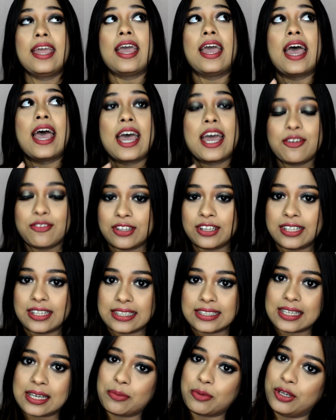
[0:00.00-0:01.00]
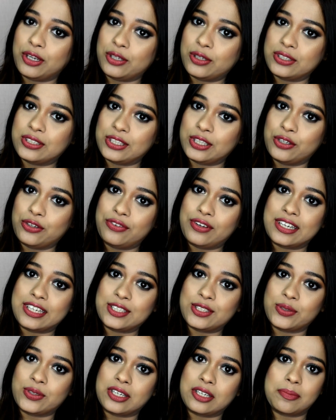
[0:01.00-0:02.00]
And with this, I'm going to see you very
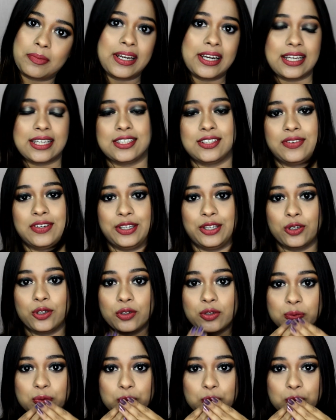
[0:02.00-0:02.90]
soon in my next video.